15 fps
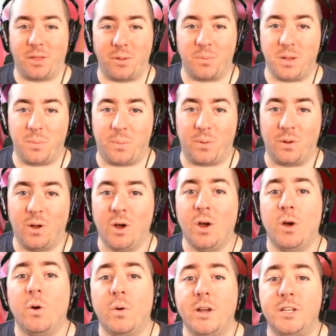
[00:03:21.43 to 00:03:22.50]
with other people.
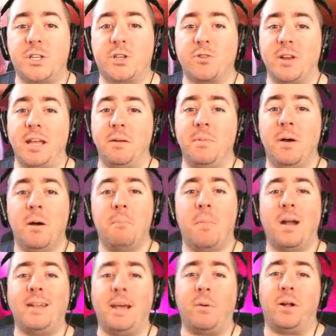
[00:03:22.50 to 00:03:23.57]
We stream
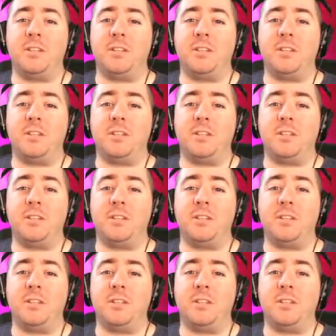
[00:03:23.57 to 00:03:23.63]
Monday,